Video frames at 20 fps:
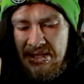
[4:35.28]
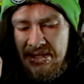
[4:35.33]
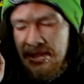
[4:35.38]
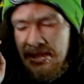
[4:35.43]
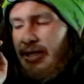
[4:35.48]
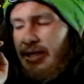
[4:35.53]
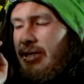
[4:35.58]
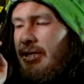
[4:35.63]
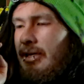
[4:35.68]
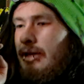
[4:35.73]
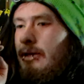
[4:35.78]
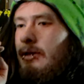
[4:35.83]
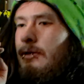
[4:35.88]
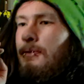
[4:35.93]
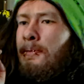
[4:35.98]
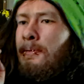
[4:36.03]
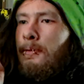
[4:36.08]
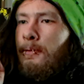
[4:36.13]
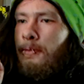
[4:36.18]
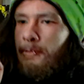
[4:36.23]
think.
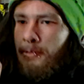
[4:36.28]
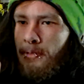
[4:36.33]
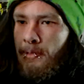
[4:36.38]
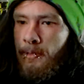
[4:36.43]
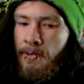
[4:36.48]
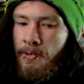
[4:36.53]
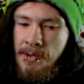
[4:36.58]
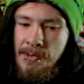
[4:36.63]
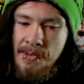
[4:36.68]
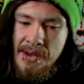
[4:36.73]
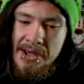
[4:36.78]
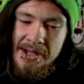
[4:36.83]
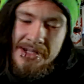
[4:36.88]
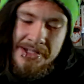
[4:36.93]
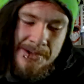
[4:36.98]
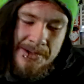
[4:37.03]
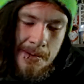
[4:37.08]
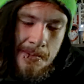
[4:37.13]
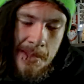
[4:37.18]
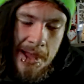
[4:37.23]
Let me make
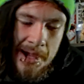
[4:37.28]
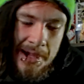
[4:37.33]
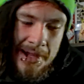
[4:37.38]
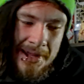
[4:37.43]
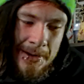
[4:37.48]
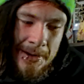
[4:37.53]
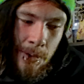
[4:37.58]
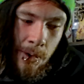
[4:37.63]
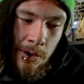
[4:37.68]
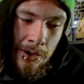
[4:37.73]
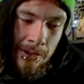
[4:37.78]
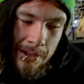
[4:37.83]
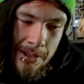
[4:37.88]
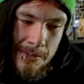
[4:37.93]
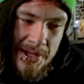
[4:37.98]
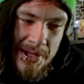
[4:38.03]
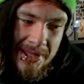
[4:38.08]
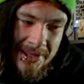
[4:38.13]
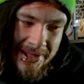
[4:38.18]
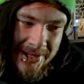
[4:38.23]
sure I'm not getting it wrong. Let
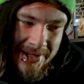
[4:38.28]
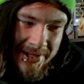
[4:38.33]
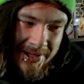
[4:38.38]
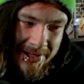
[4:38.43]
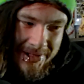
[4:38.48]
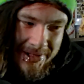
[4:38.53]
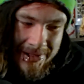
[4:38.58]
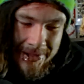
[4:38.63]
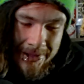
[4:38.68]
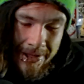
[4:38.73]
me think.